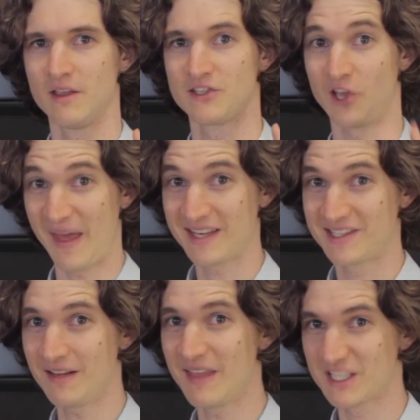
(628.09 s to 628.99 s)
So
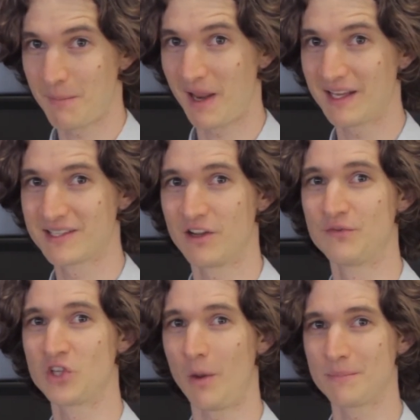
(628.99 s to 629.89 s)
that's it, that's my list
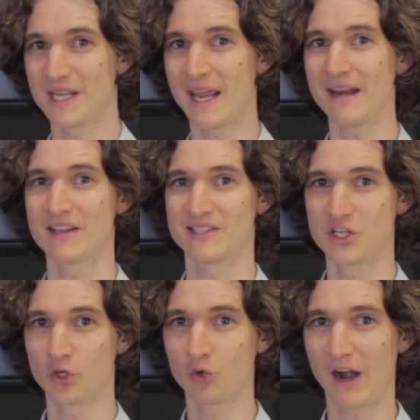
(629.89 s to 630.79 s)
of top 10
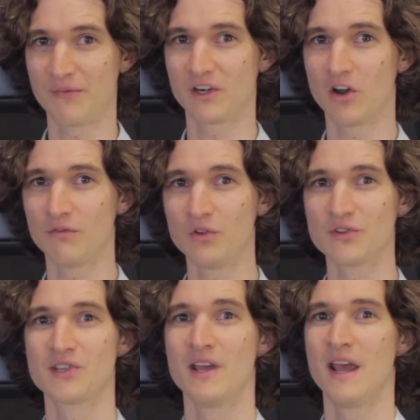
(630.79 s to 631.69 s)
essential graphic
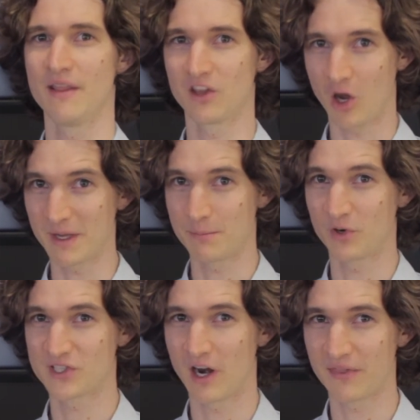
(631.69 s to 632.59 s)
novels, the comic
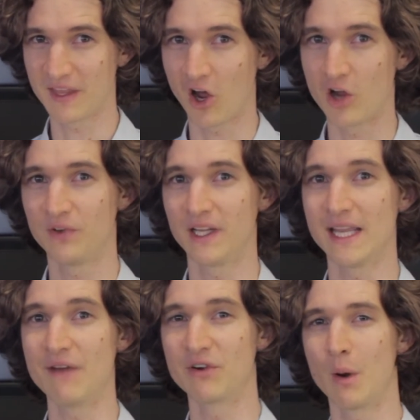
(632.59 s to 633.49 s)
books that I think
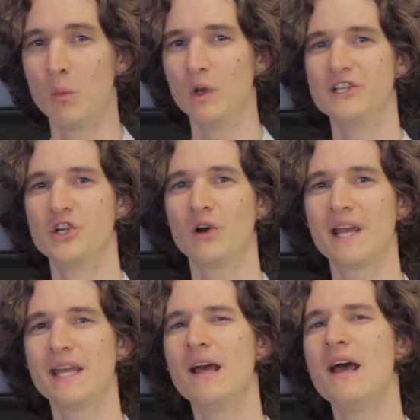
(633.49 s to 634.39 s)
hopefully everyone will
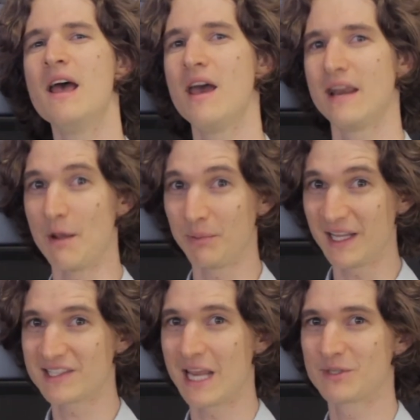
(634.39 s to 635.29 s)
enjoy. Now
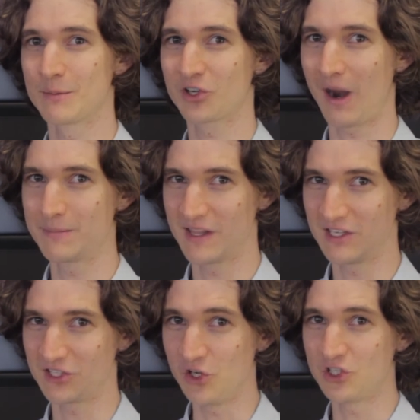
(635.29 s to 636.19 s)
please keep subscribed to
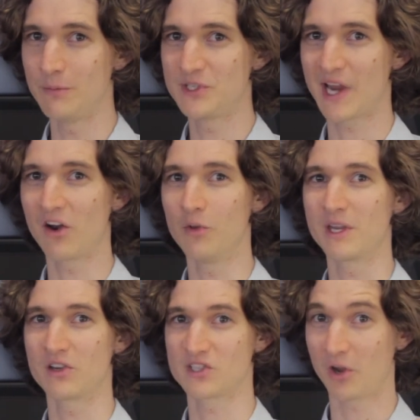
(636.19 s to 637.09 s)
this YouTube channel
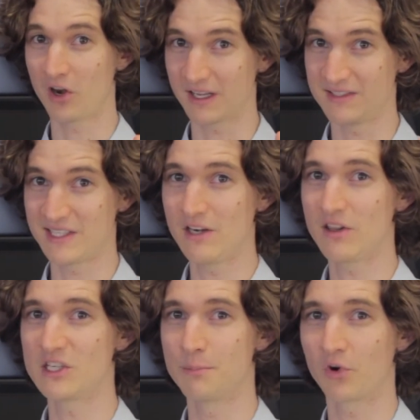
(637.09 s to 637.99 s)
because I'm going to continue
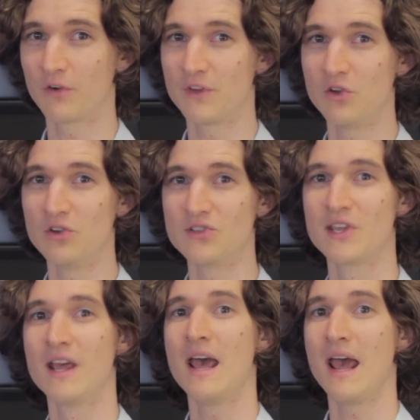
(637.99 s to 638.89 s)
these book reviews.
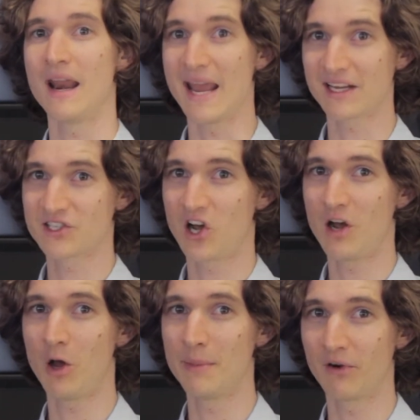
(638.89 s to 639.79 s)
Next
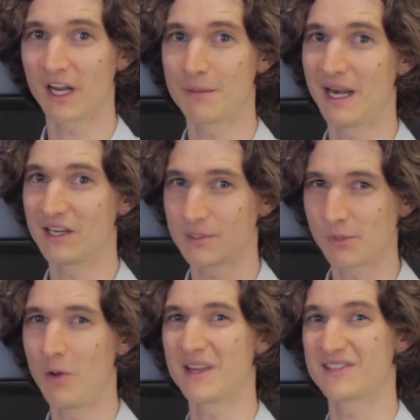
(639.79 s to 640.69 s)
time I'll be recommending some
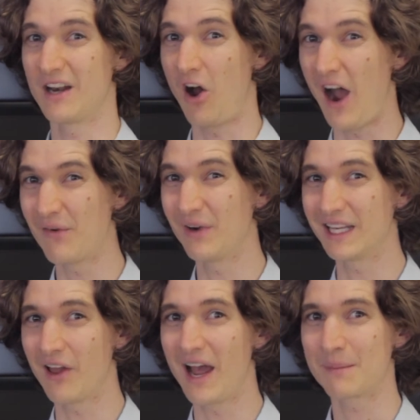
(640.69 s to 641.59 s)
comics that I
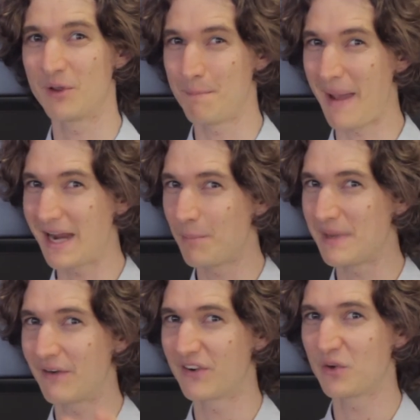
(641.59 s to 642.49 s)
really like but may not
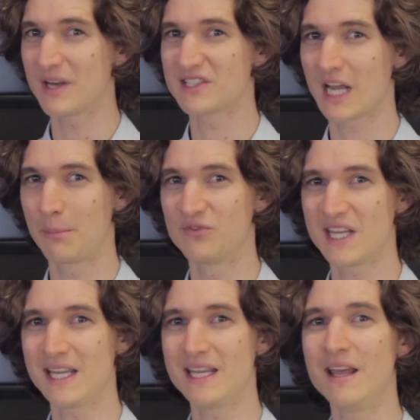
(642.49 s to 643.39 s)
be everyone's cup of
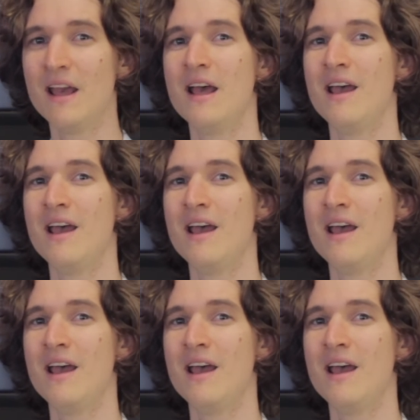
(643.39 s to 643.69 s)
tea.